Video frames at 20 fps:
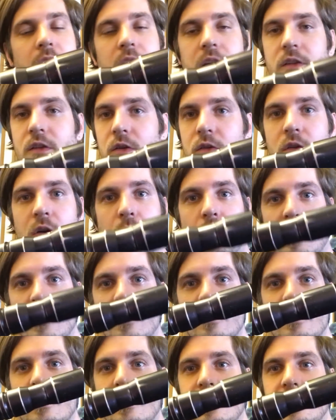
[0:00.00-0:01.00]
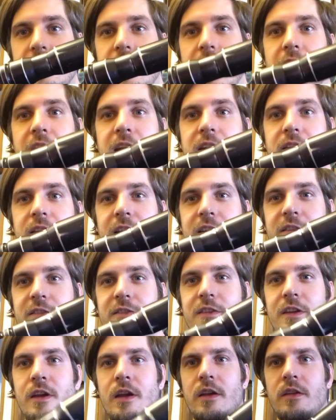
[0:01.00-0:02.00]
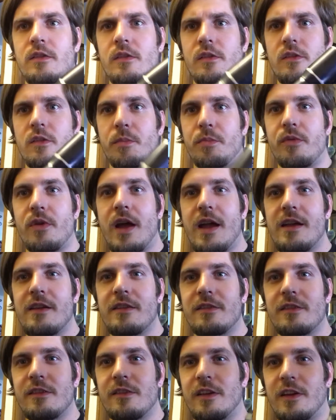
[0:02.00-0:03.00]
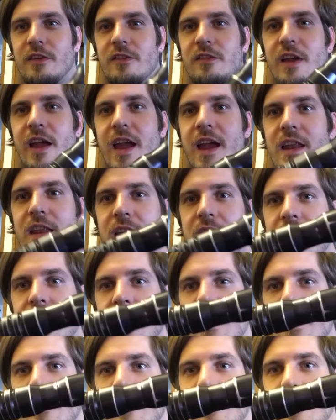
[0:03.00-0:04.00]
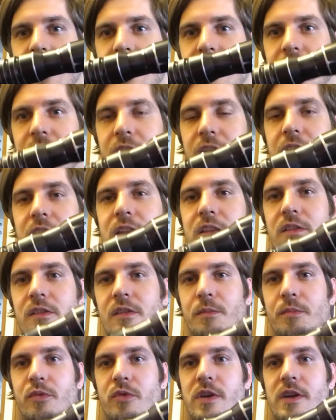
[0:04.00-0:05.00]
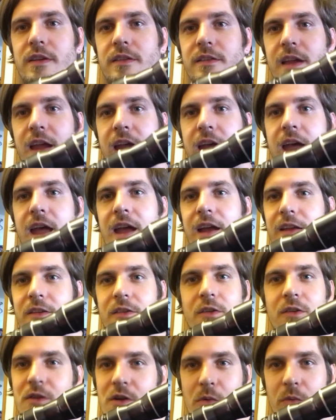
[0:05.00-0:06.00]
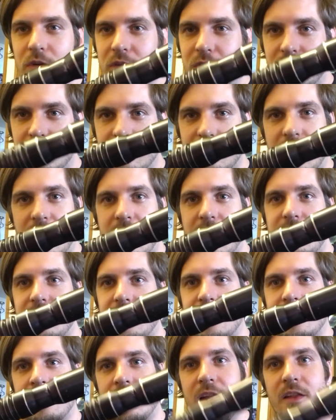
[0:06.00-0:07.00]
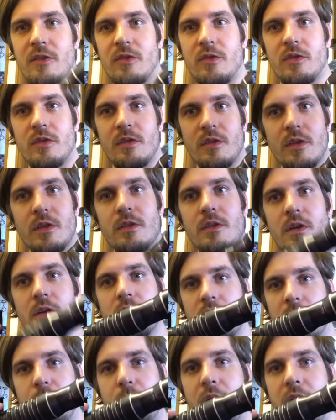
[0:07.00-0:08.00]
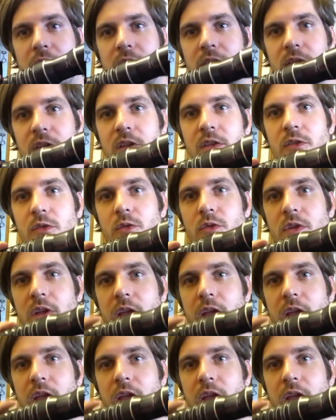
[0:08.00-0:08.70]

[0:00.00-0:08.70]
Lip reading: You don't know what you're gonna get. It's a surprise. It's exciting. It's like a Kinder Surprise egg. You don't know what's inside, and that's, no, that buys into